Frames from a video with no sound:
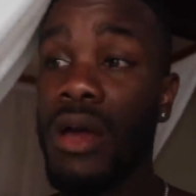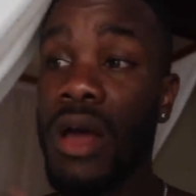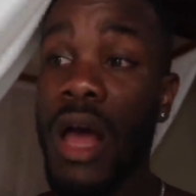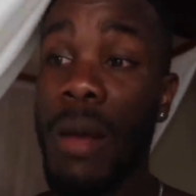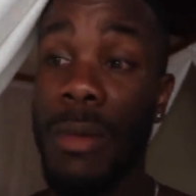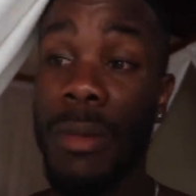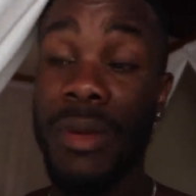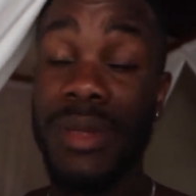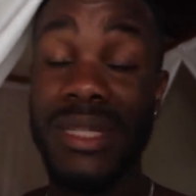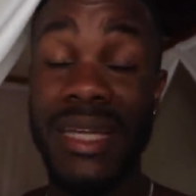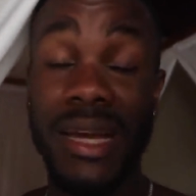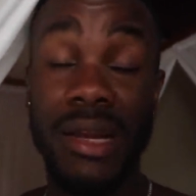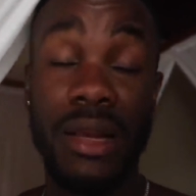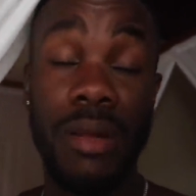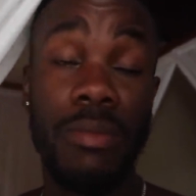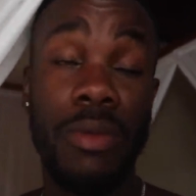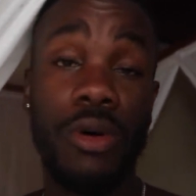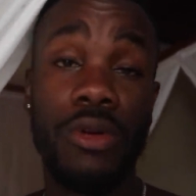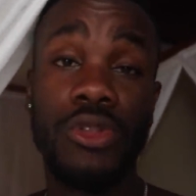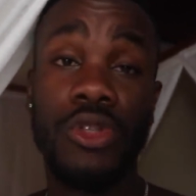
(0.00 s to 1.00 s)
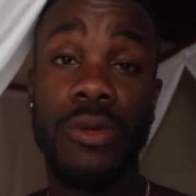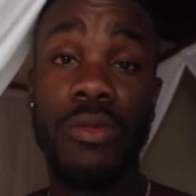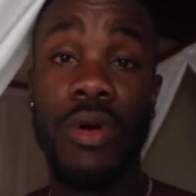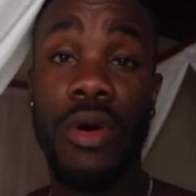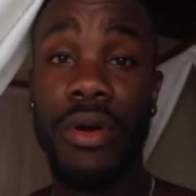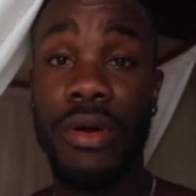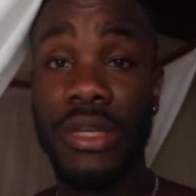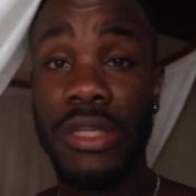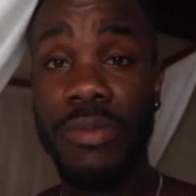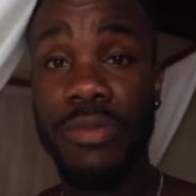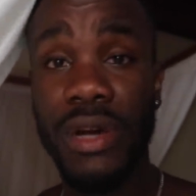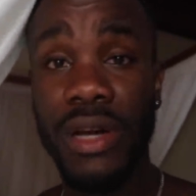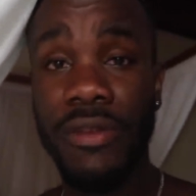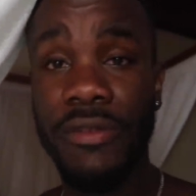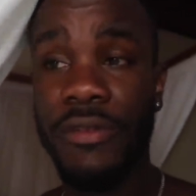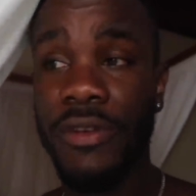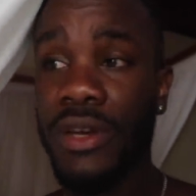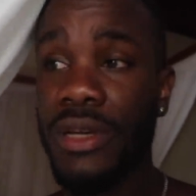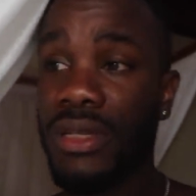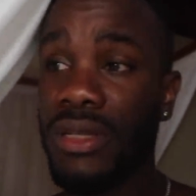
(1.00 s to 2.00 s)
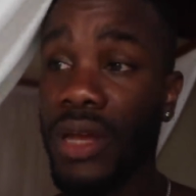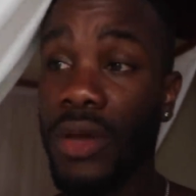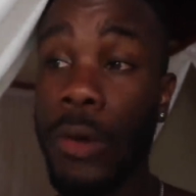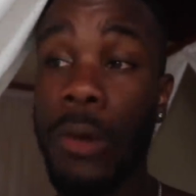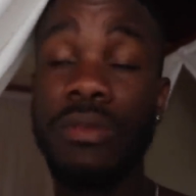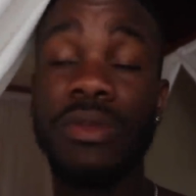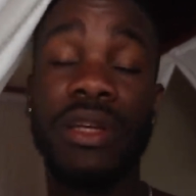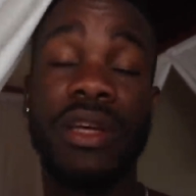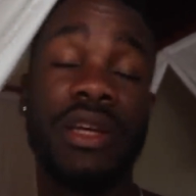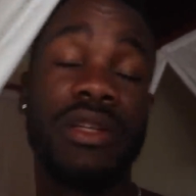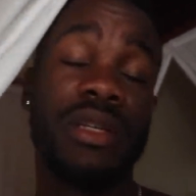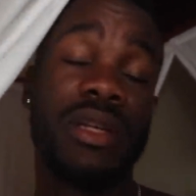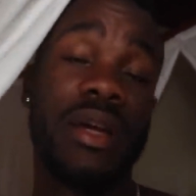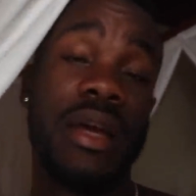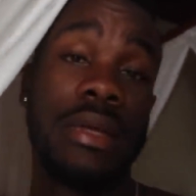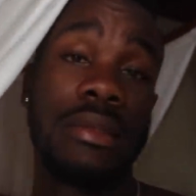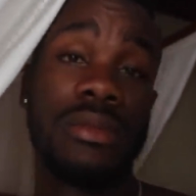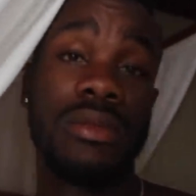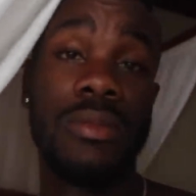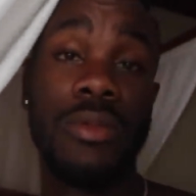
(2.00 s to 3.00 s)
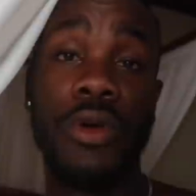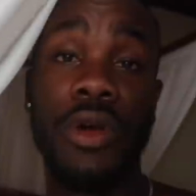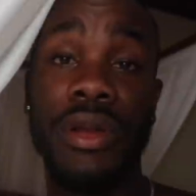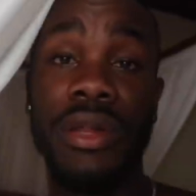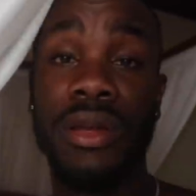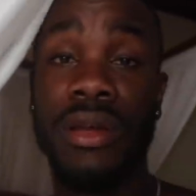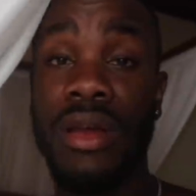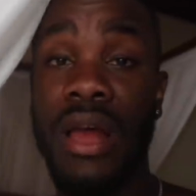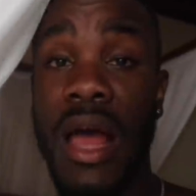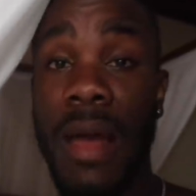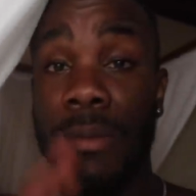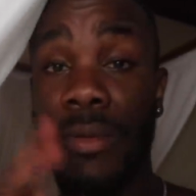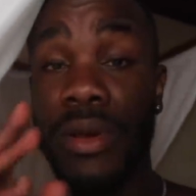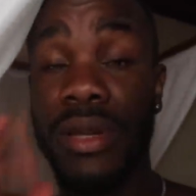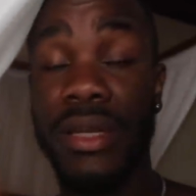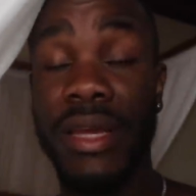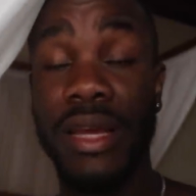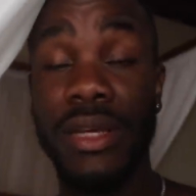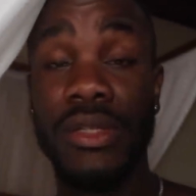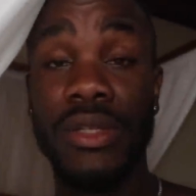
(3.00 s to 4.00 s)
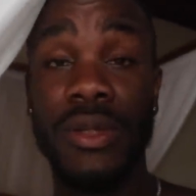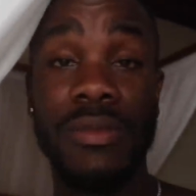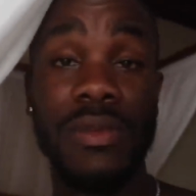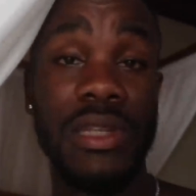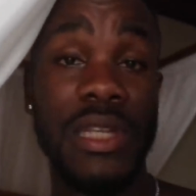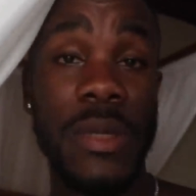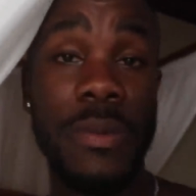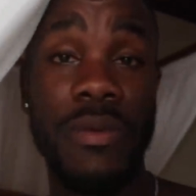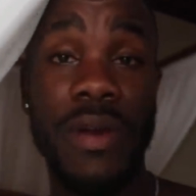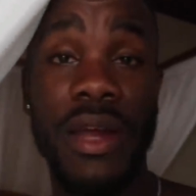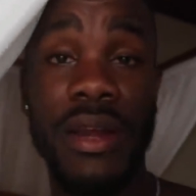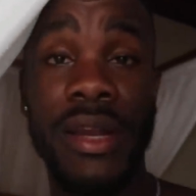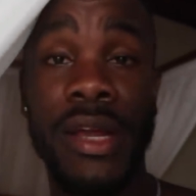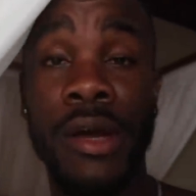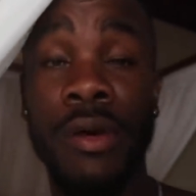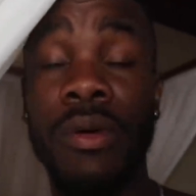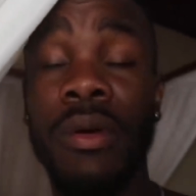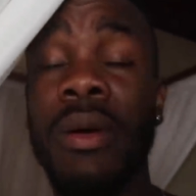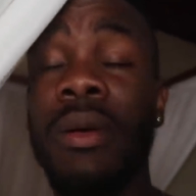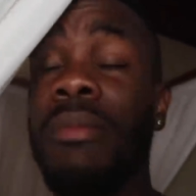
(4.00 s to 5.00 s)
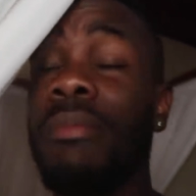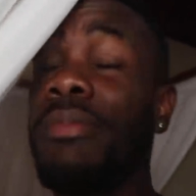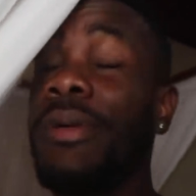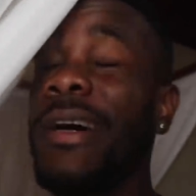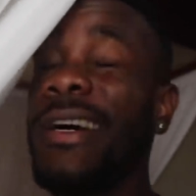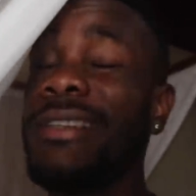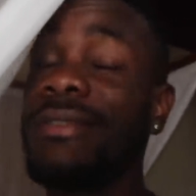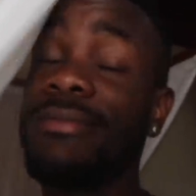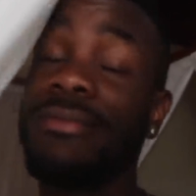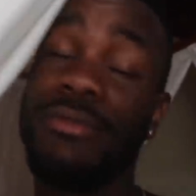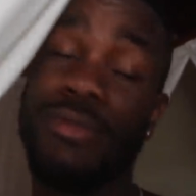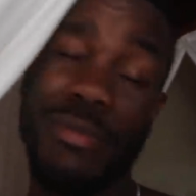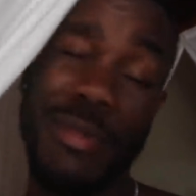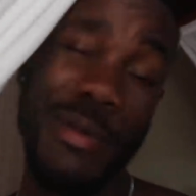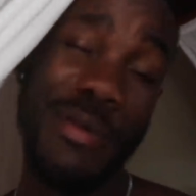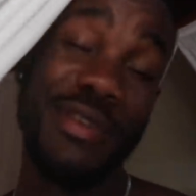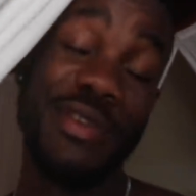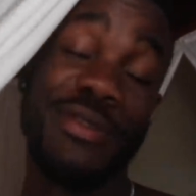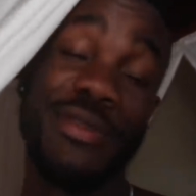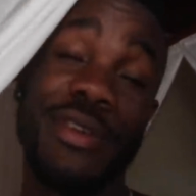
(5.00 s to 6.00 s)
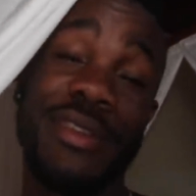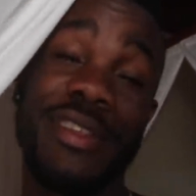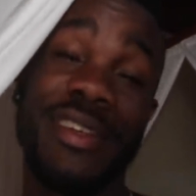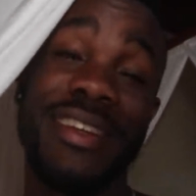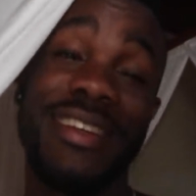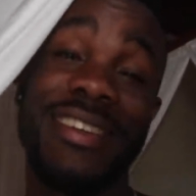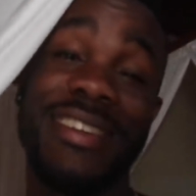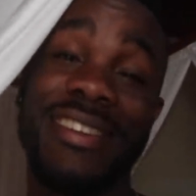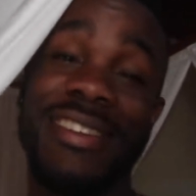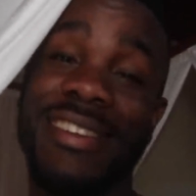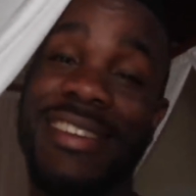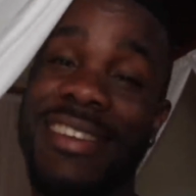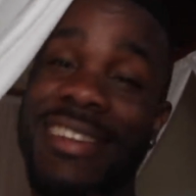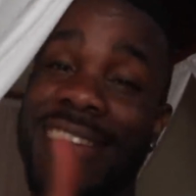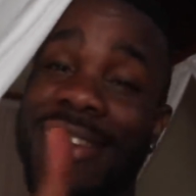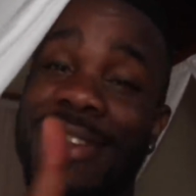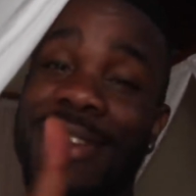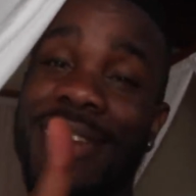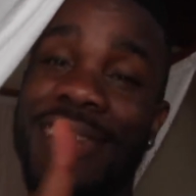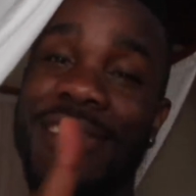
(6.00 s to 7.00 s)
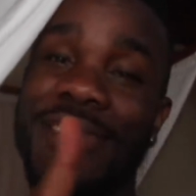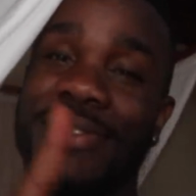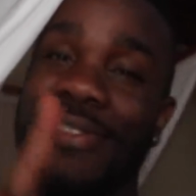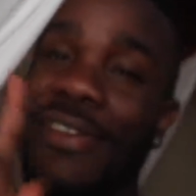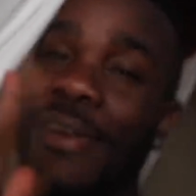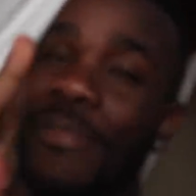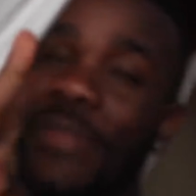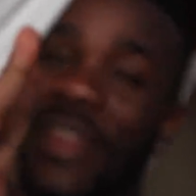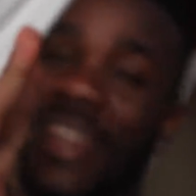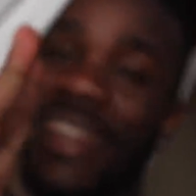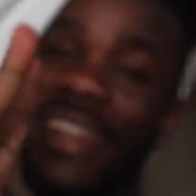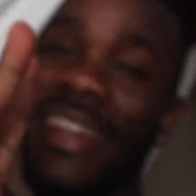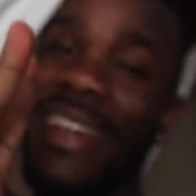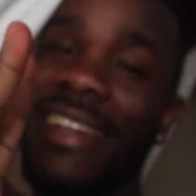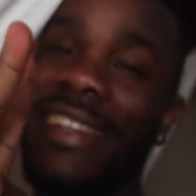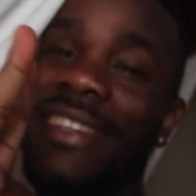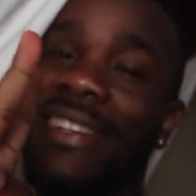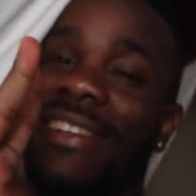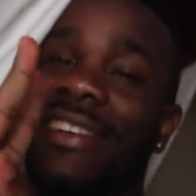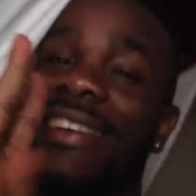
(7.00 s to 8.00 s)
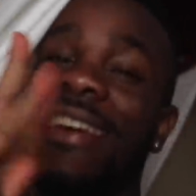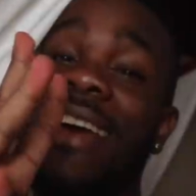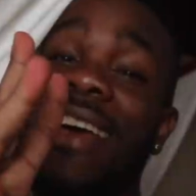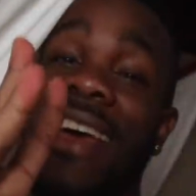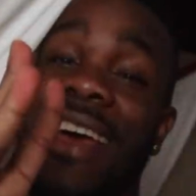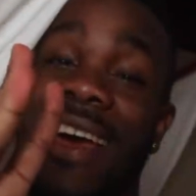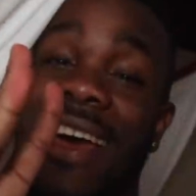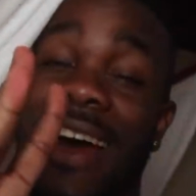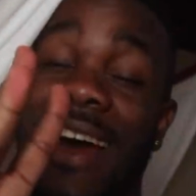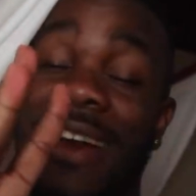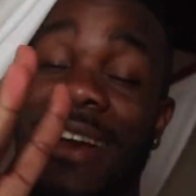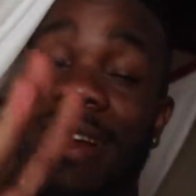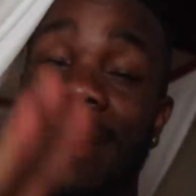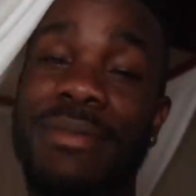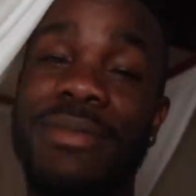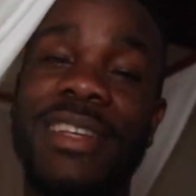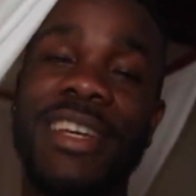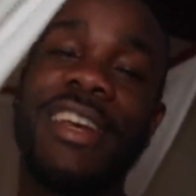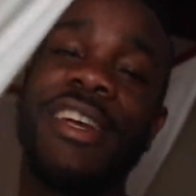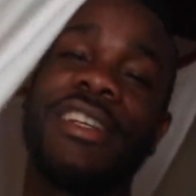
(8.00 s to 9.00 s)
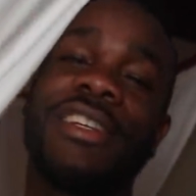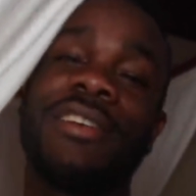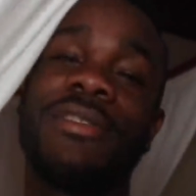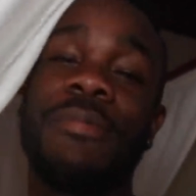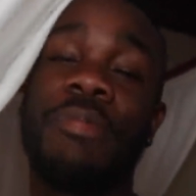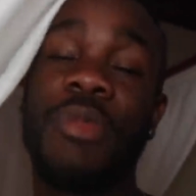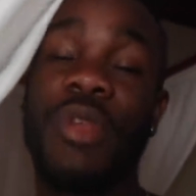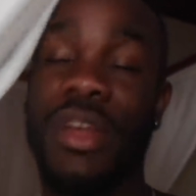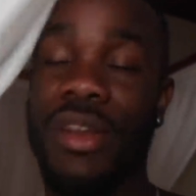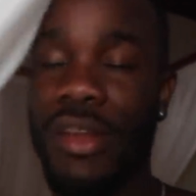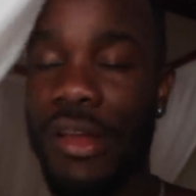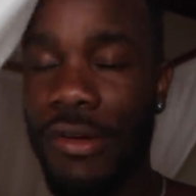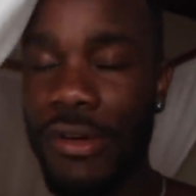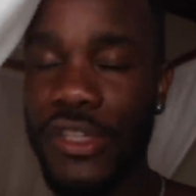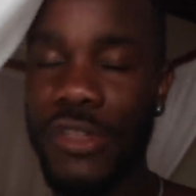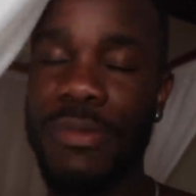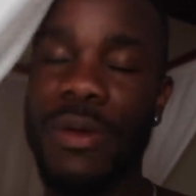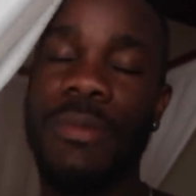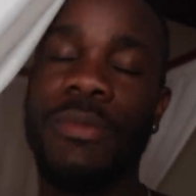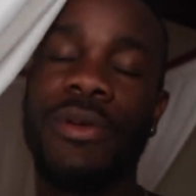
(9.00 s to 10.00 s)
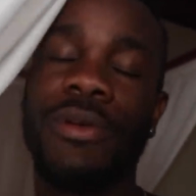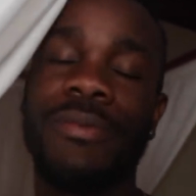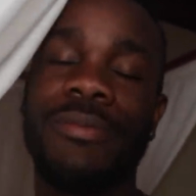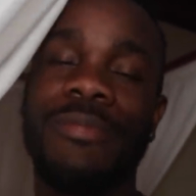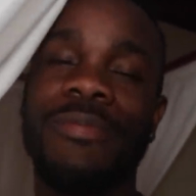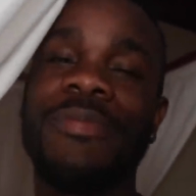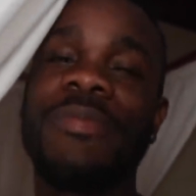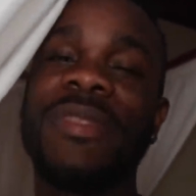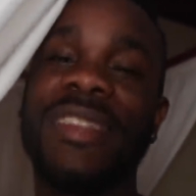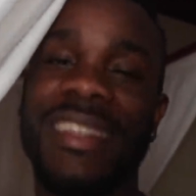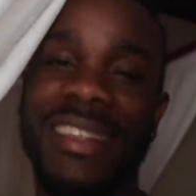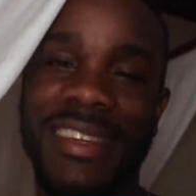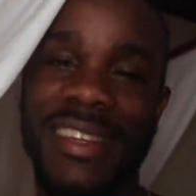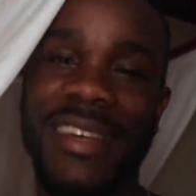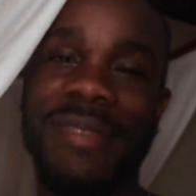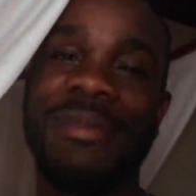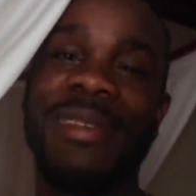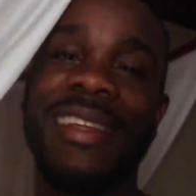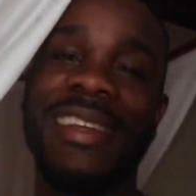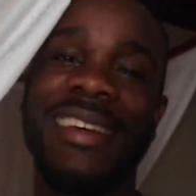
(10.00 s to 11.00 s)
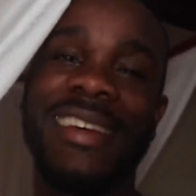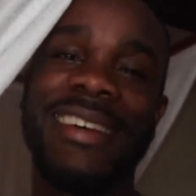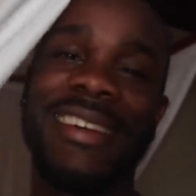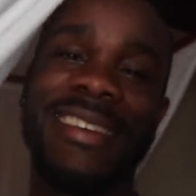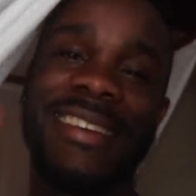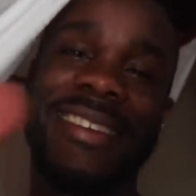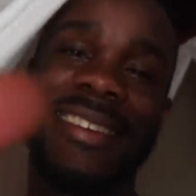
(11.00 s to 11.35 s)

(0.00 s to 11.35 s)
Um, I'm excited about tomorrow's breakfast. I hope to catch you guys in the morning. I'm gonna catch some sleep right now, but remember these three things love, nature, and adaptation. And always remember, keep the link.